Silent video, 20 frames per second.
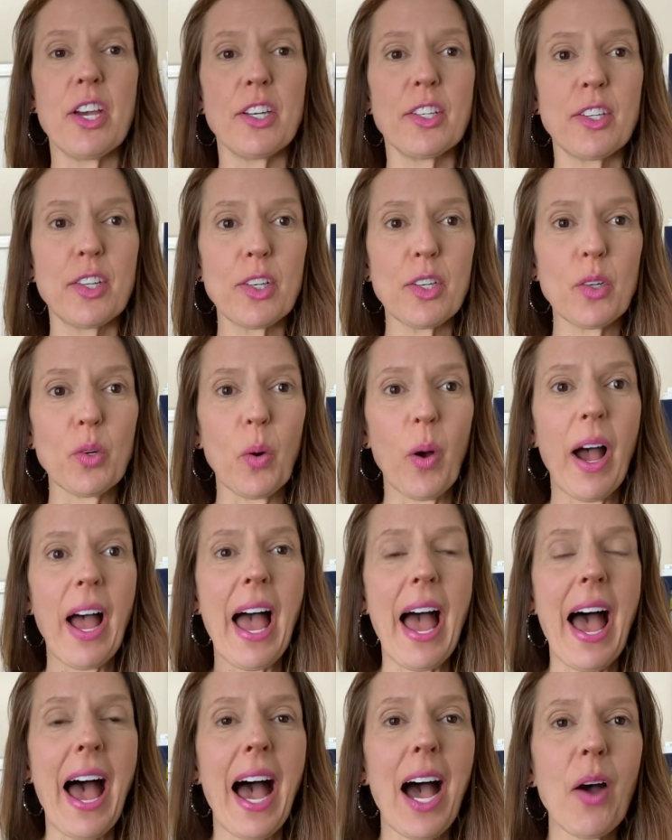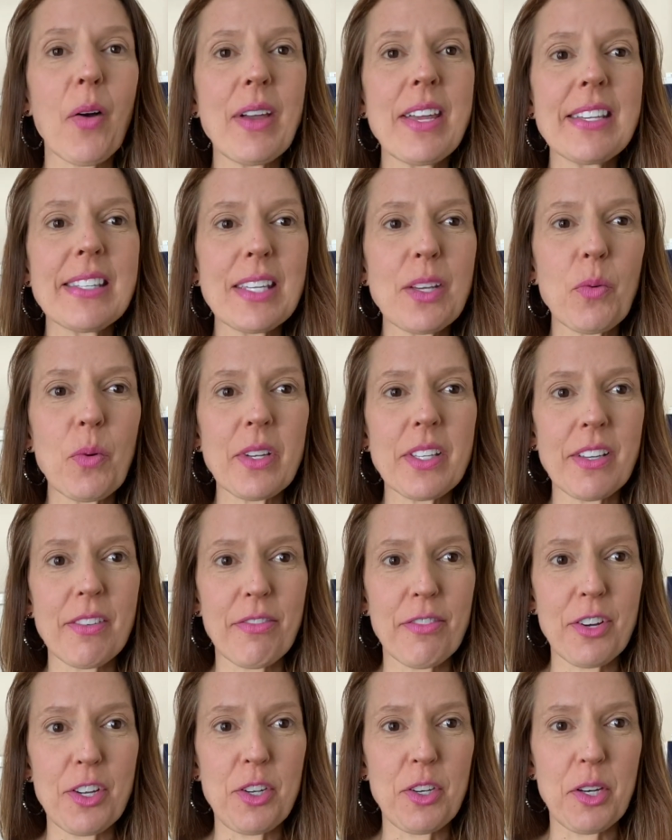Two, how easy was it
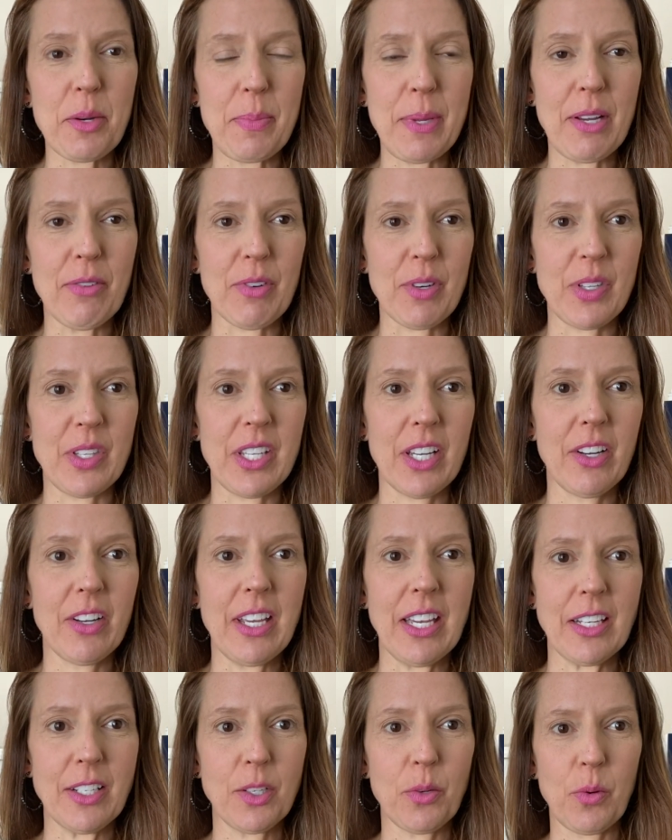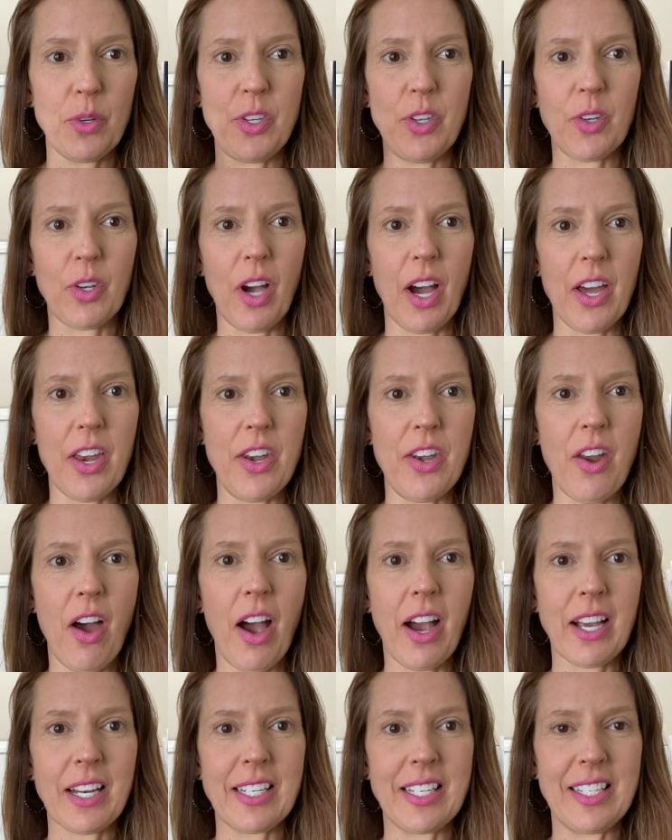for you to be resilient when you got
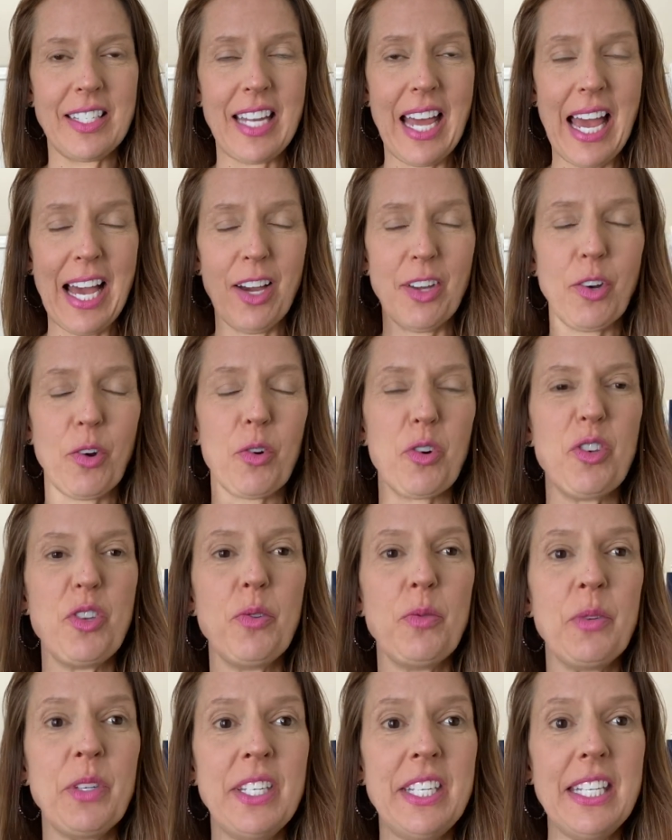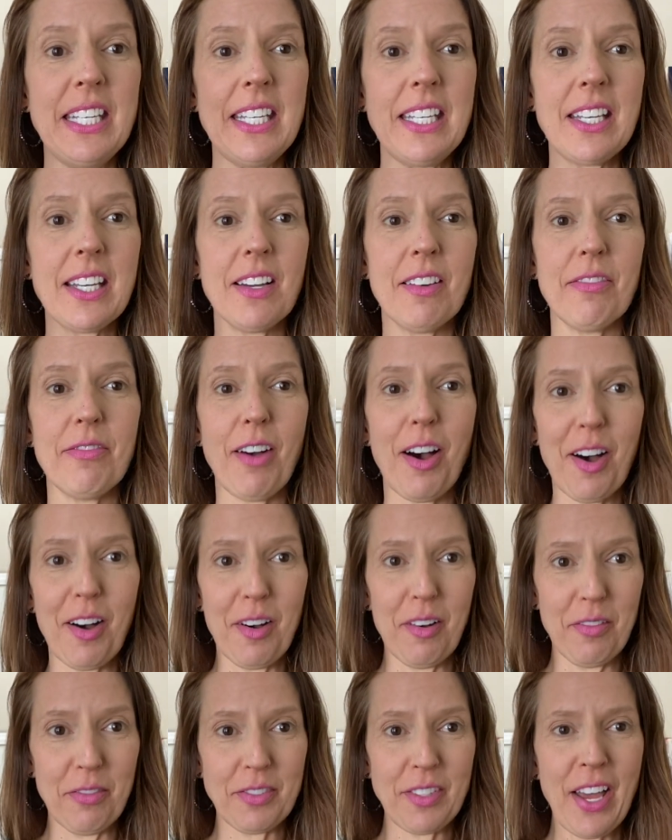knocked down or you
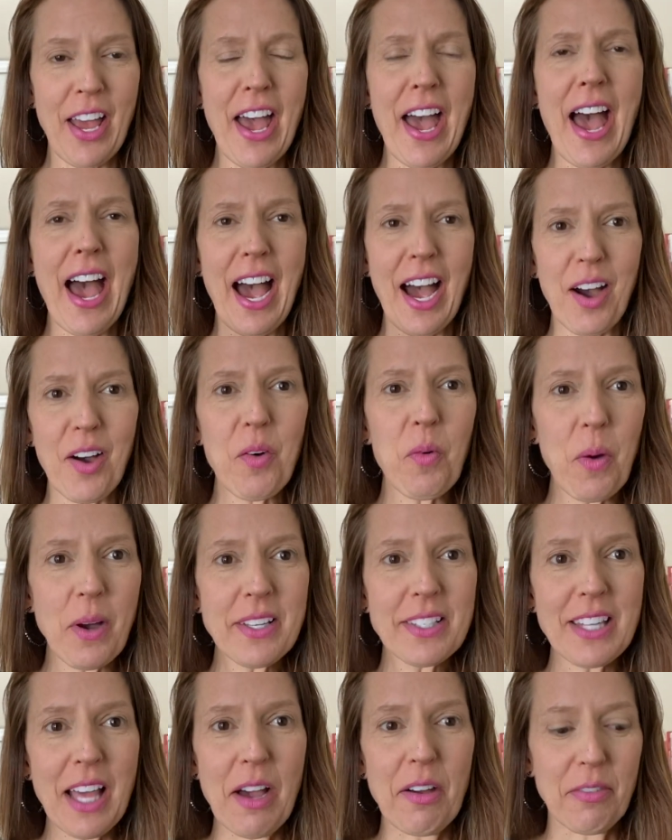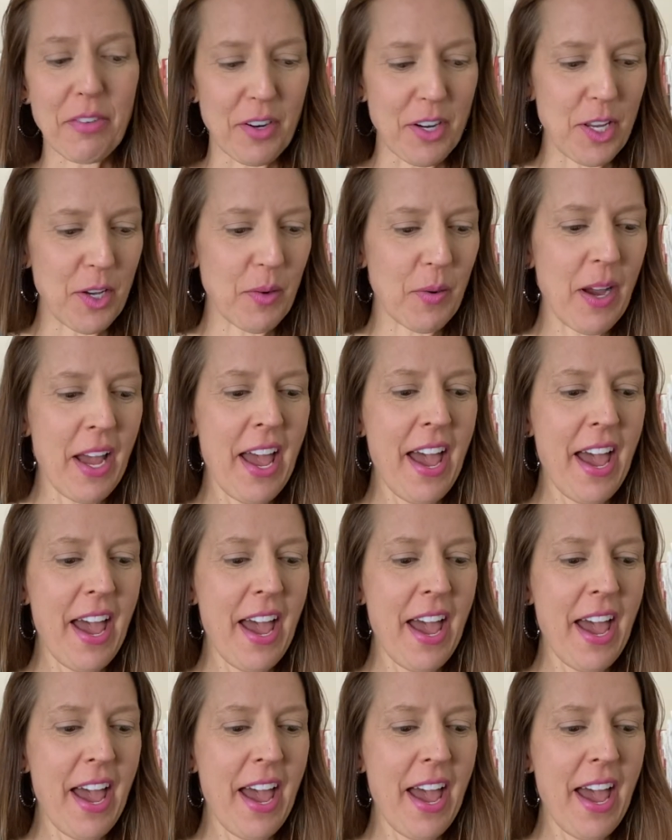de-evolved? How was that for you?